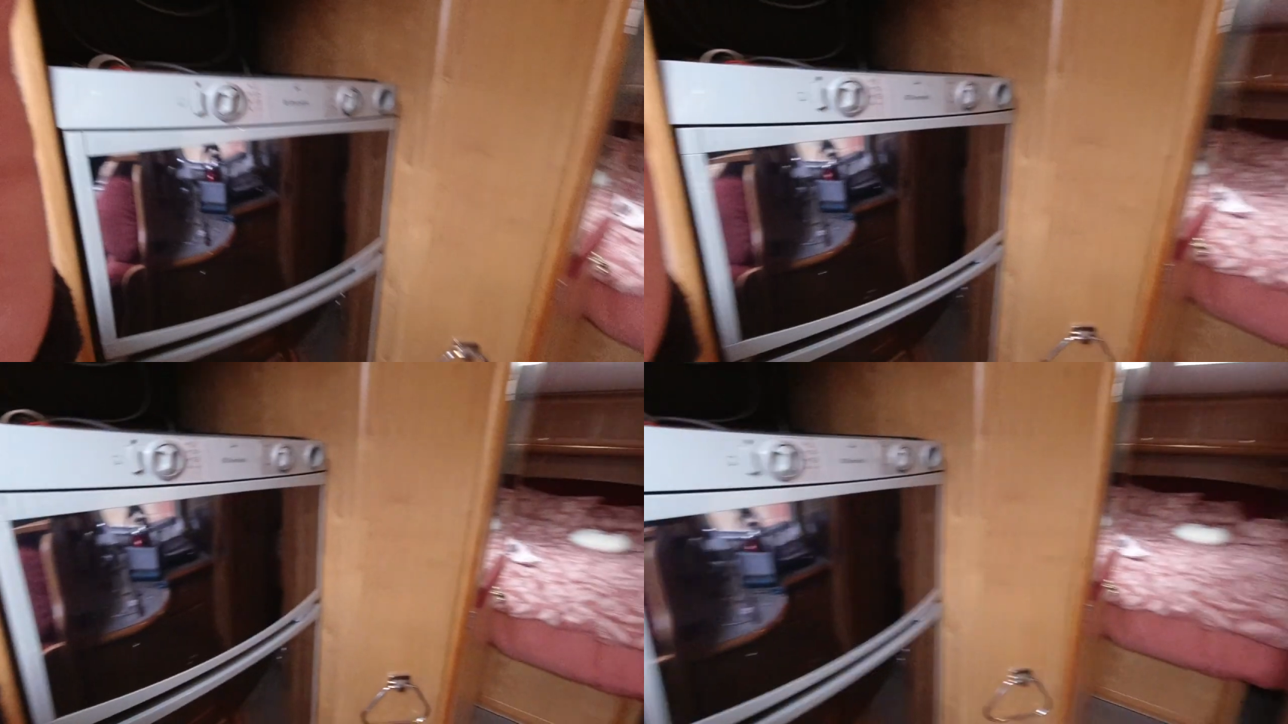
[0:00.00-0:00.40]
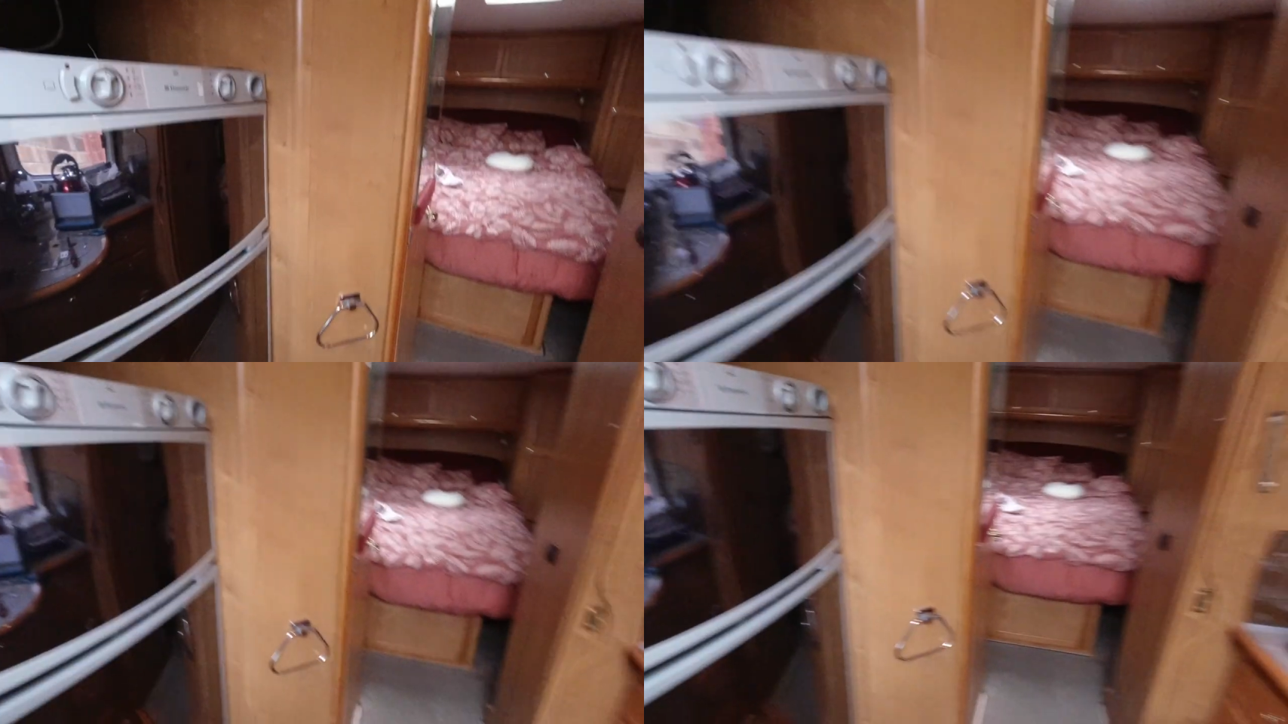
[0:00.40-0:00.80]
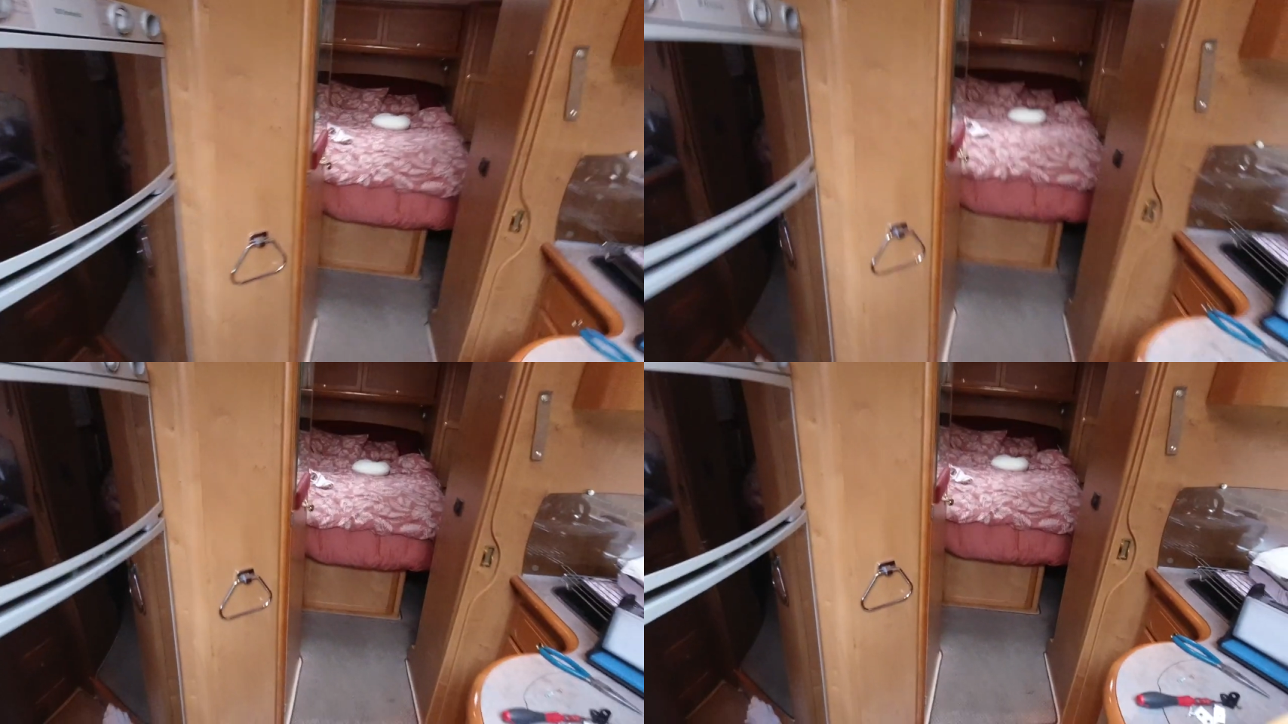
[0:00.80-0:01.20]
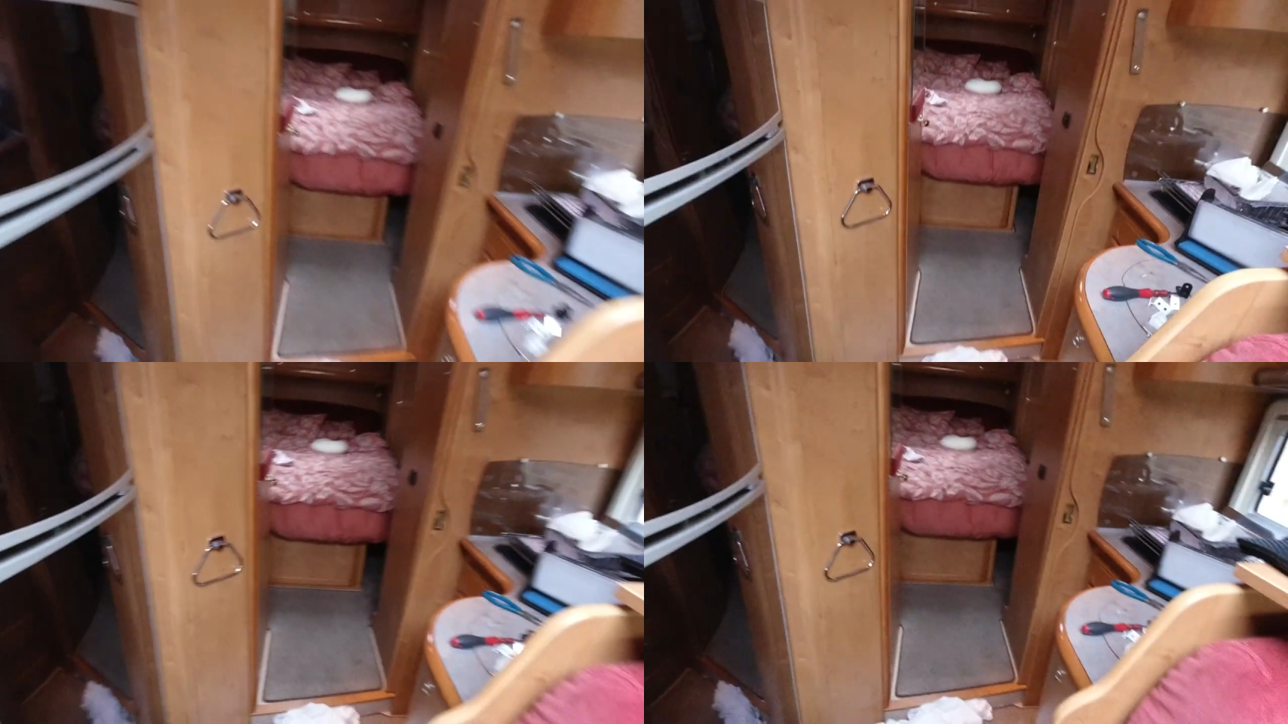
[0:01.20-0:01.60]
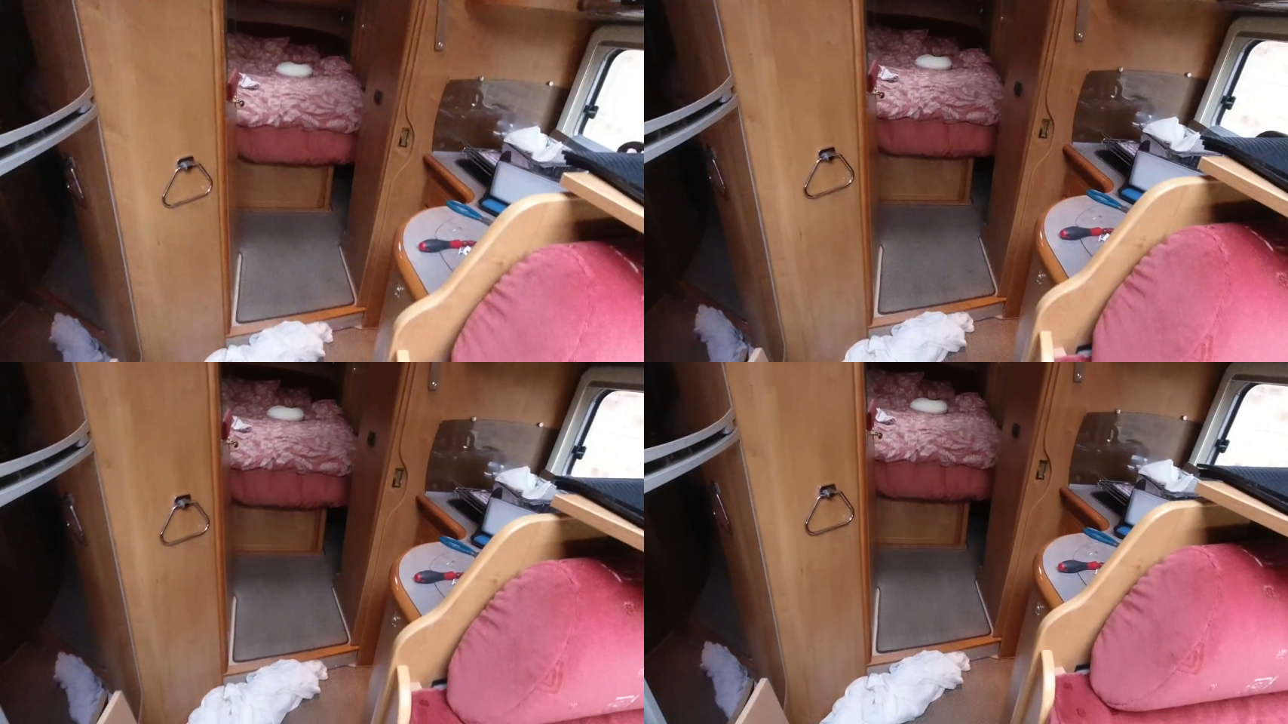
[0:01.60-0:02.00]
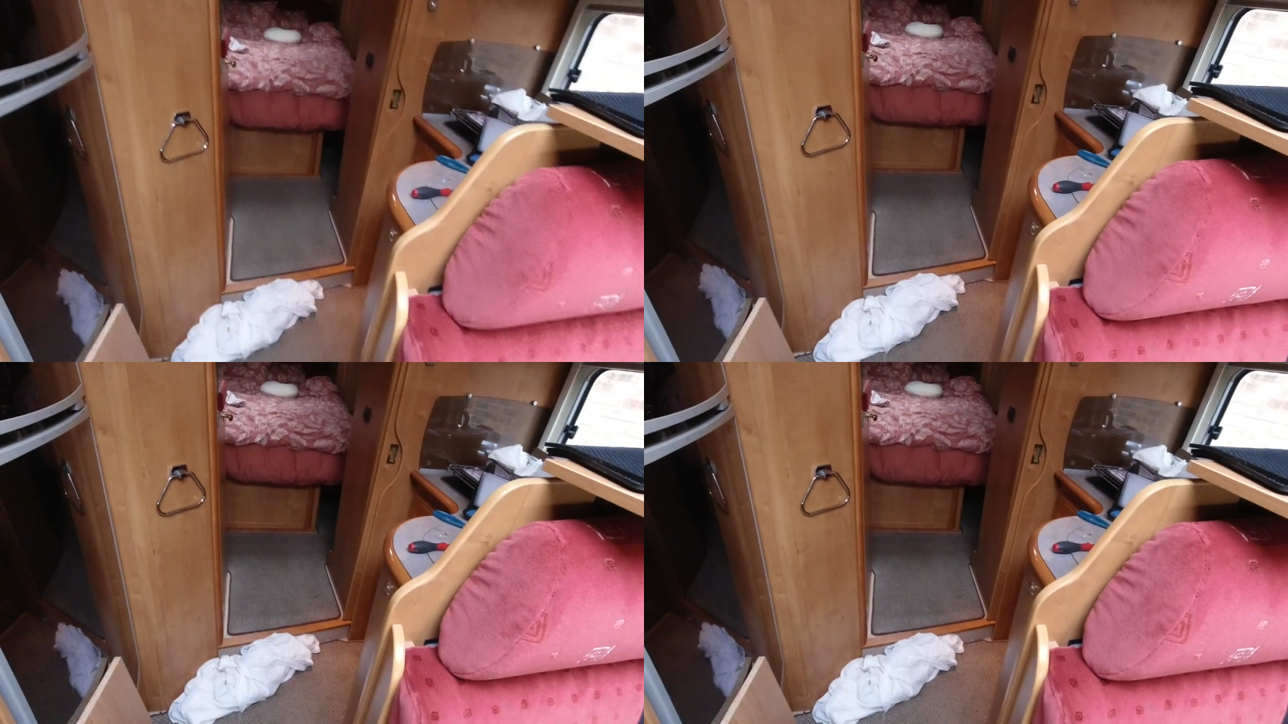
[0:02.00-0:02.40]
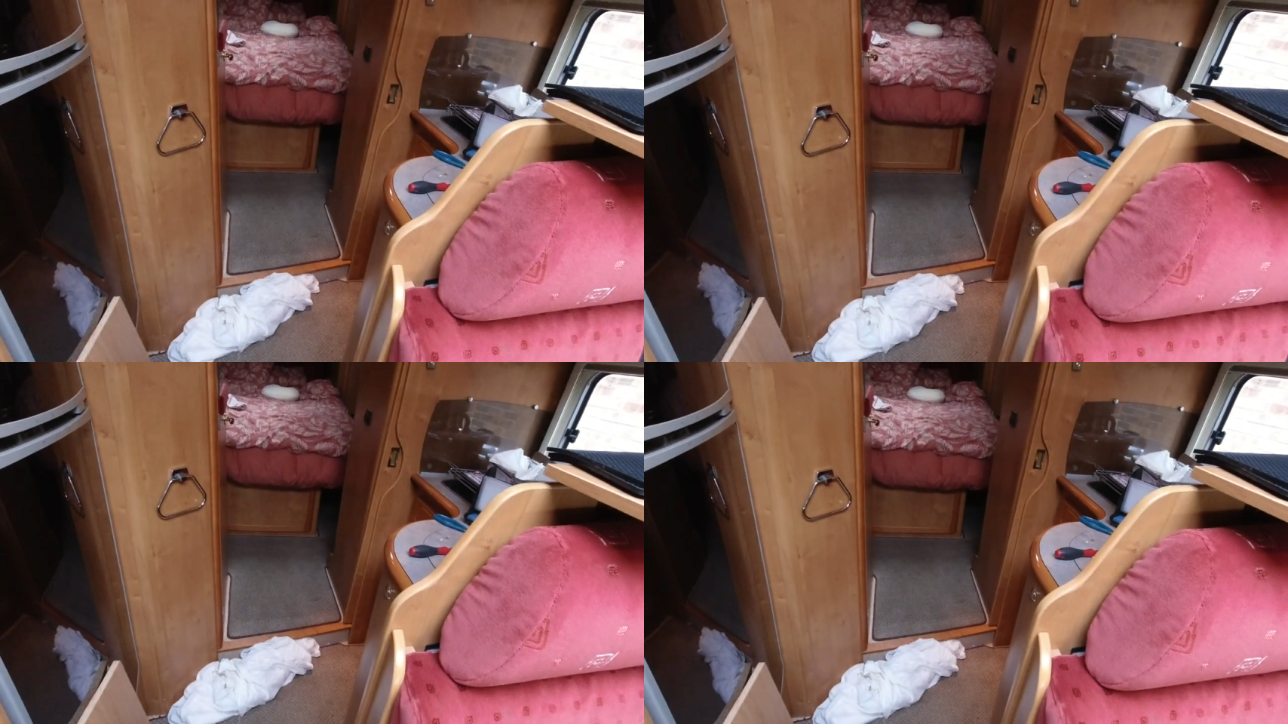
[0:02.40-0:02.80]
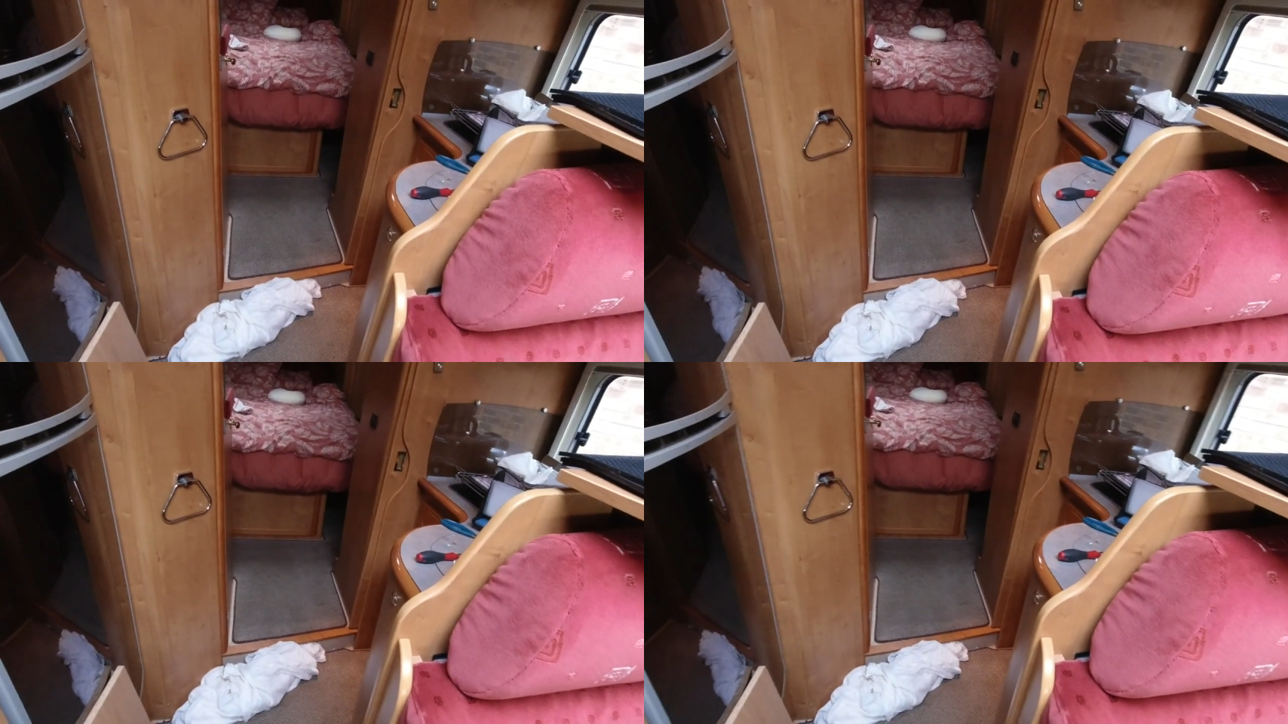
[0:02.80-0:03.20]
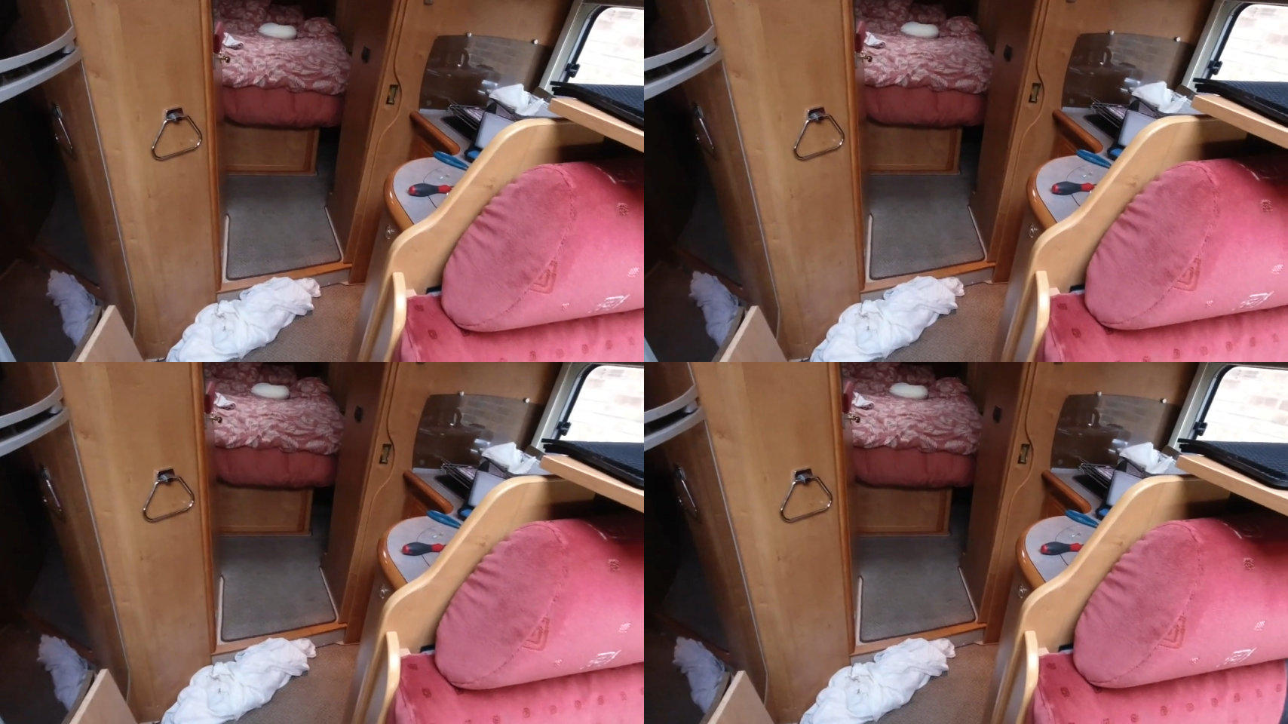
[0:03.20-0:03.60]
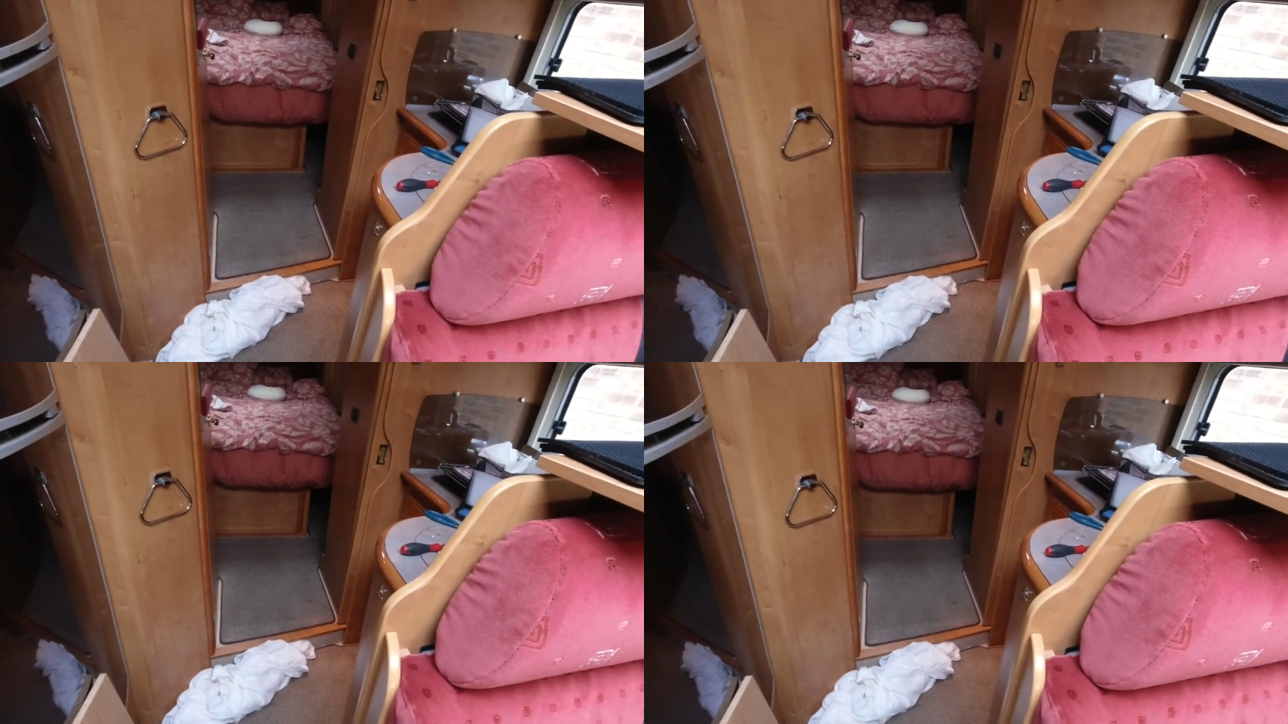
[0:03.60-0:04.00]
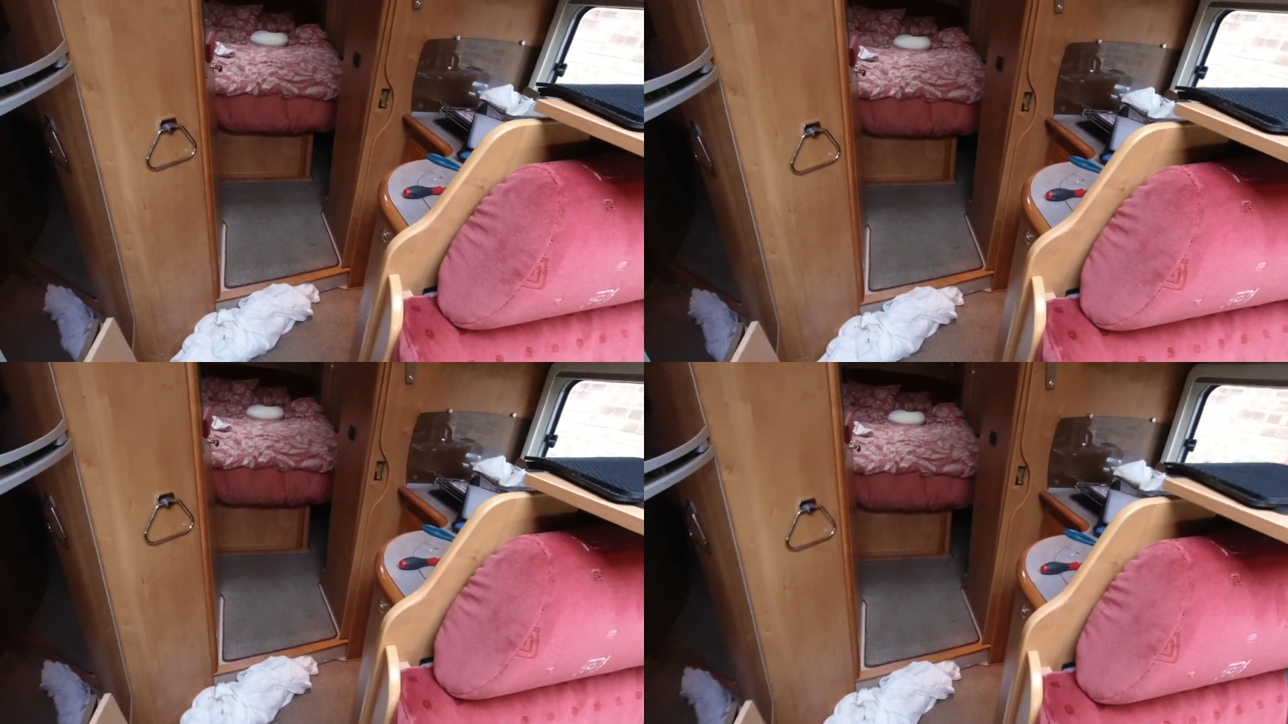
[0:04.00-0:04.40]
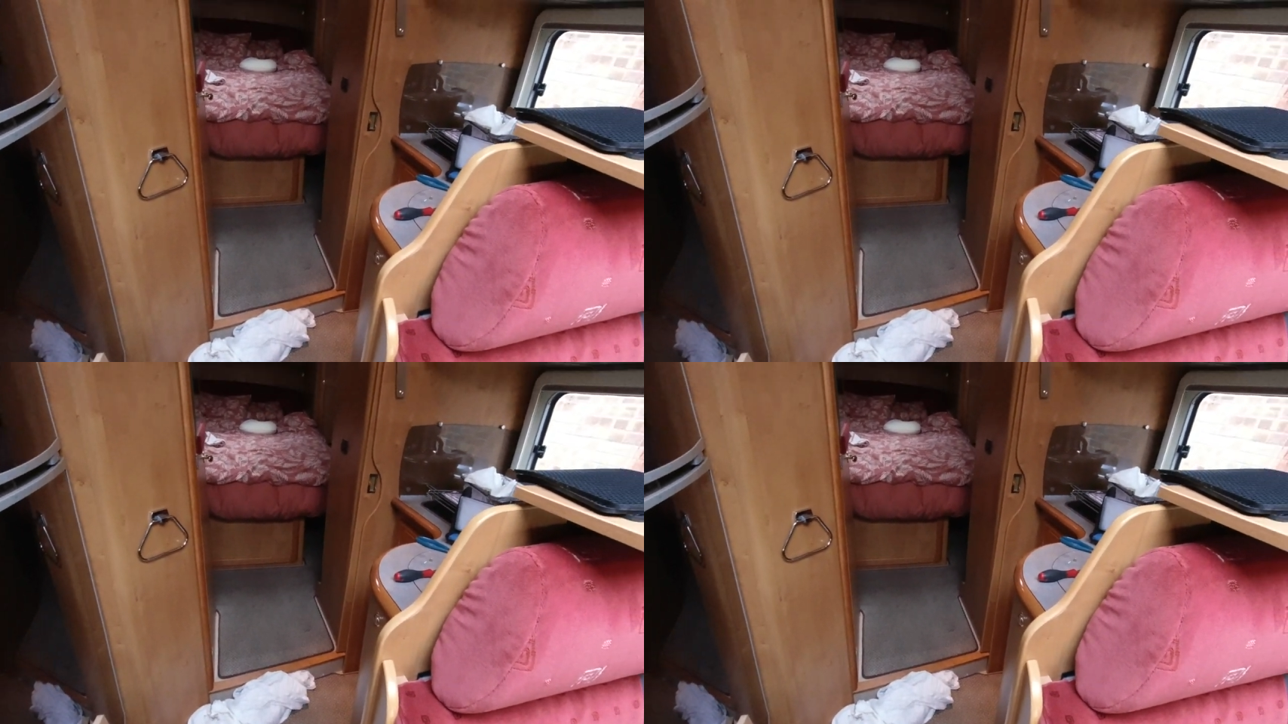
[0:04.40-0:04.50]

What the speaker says: [unreadable: no face in view]